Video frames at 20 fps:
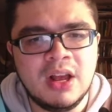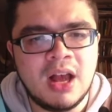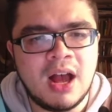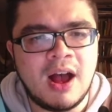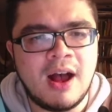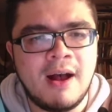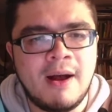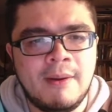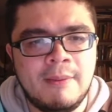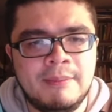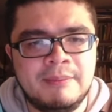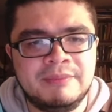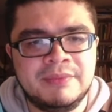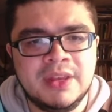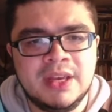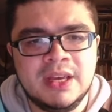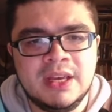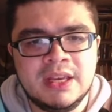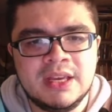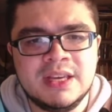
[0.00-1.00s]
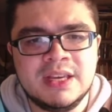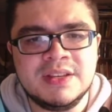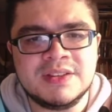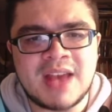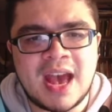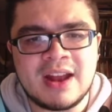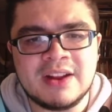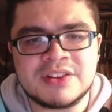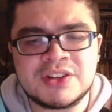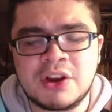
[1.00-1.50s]
Um, he's
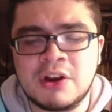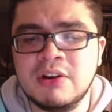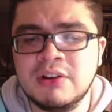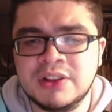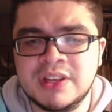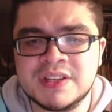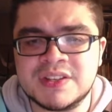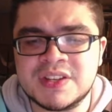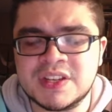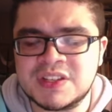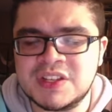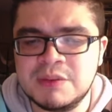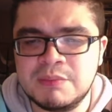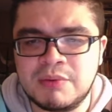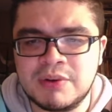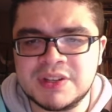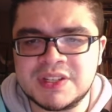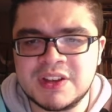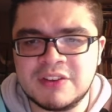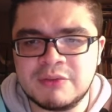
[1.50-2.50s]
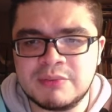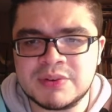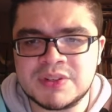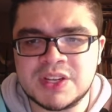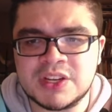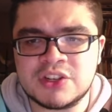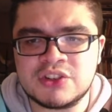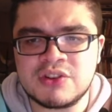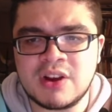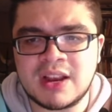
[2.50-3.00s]
got a, currently a sixteen point seven
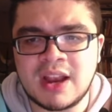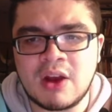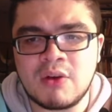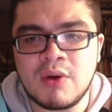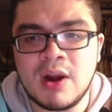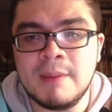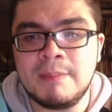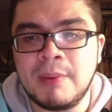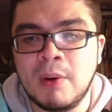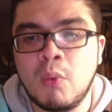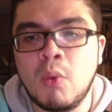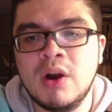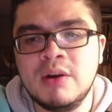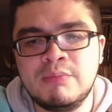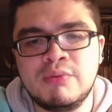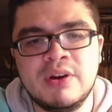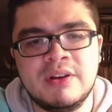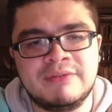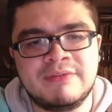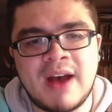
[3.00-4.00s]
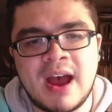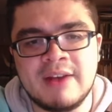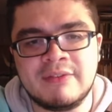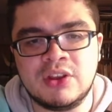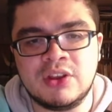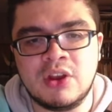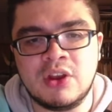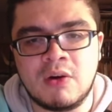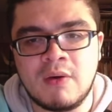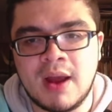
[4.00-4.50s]
percent strikeout rate, but one point five
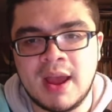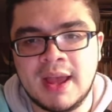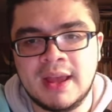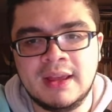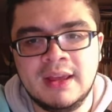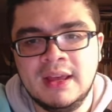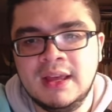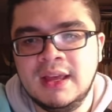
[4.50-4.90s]
E R A.